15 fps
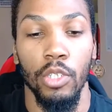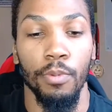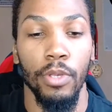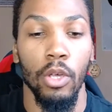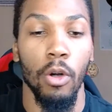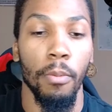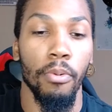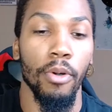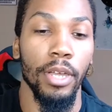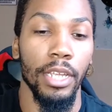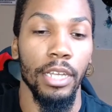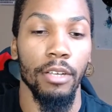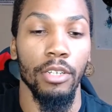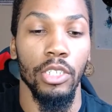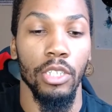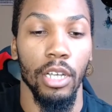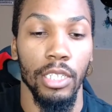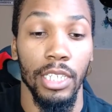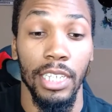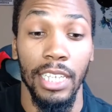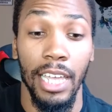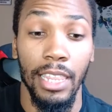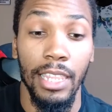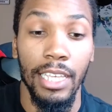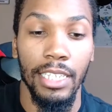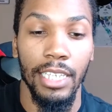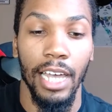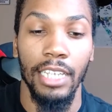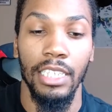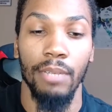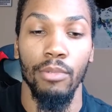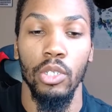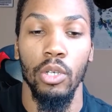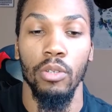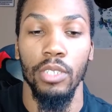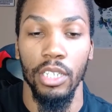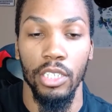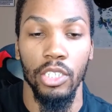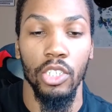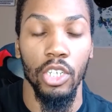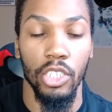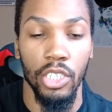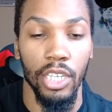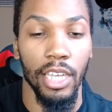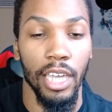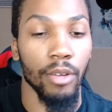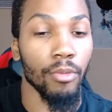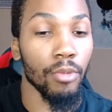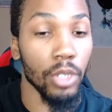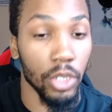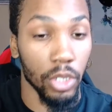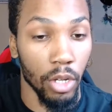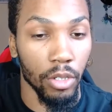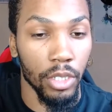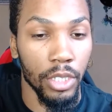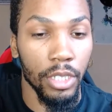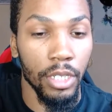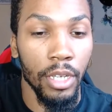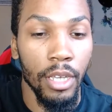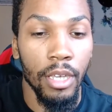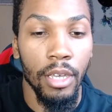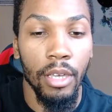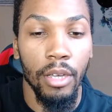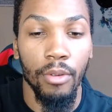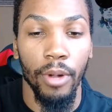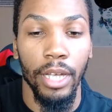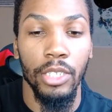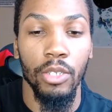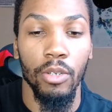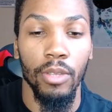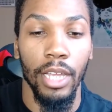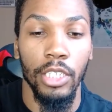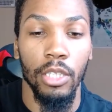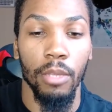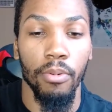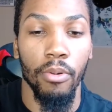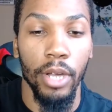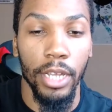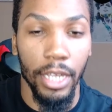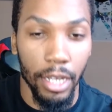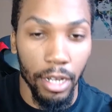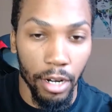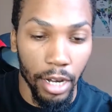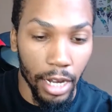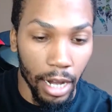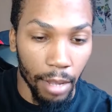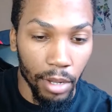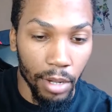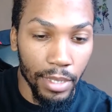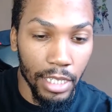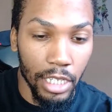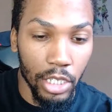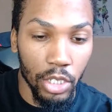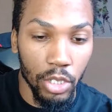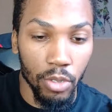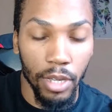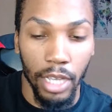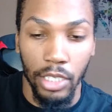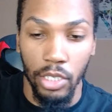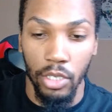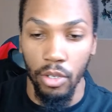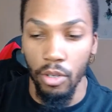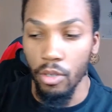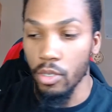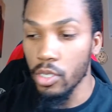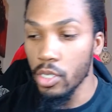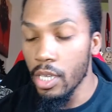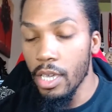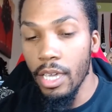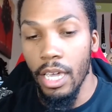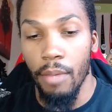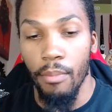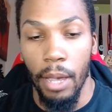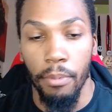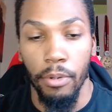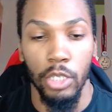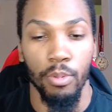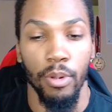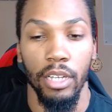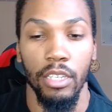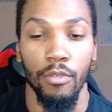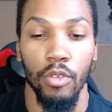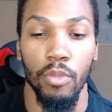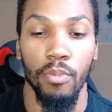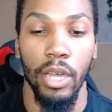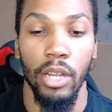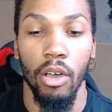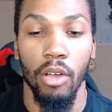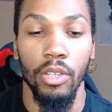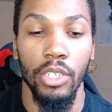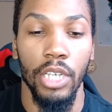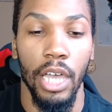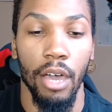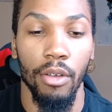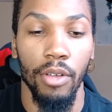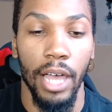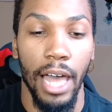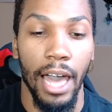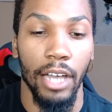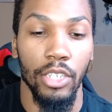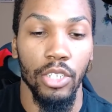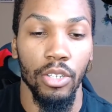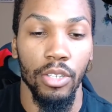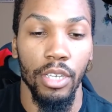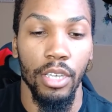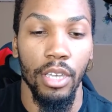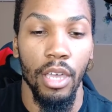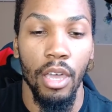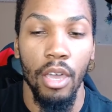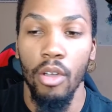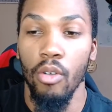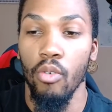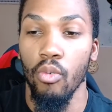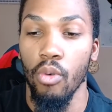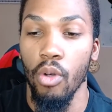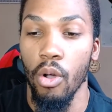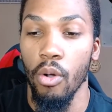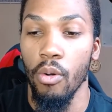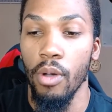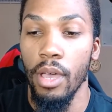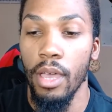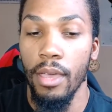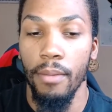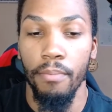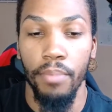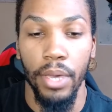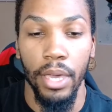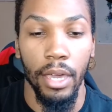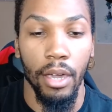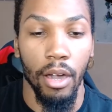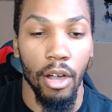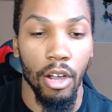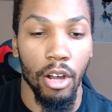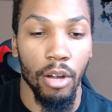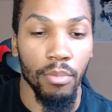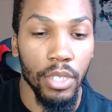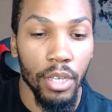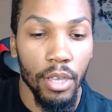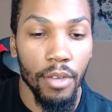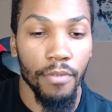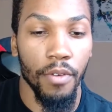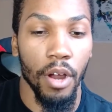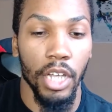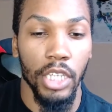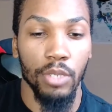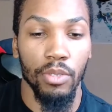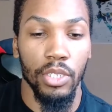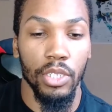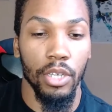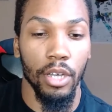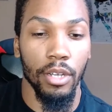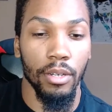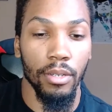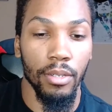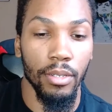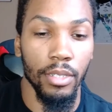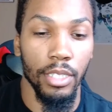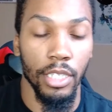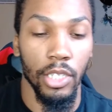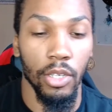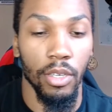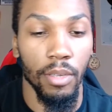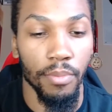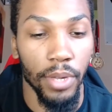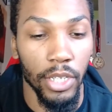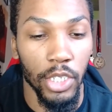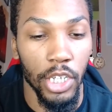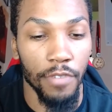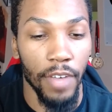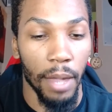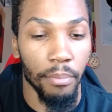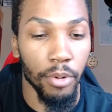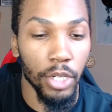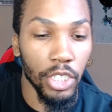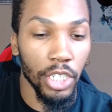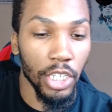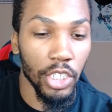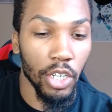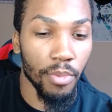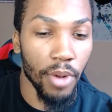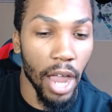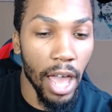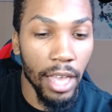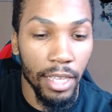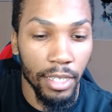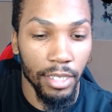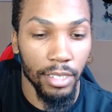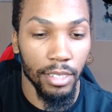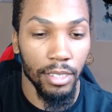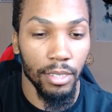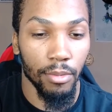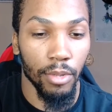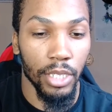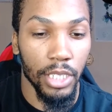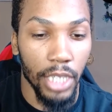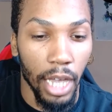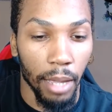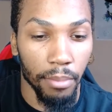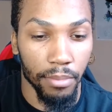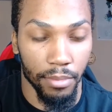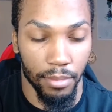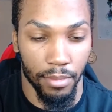But the whole point here is not to get the exact same results, it's just to get results, right? So that's the point here. And I'm going to be teaching you guys and girls, in my perspective, with my knowledge, how to actually grow big arms. Faraz, what's good? He says, looking big, Chief. I appreciate you, brah. What's up?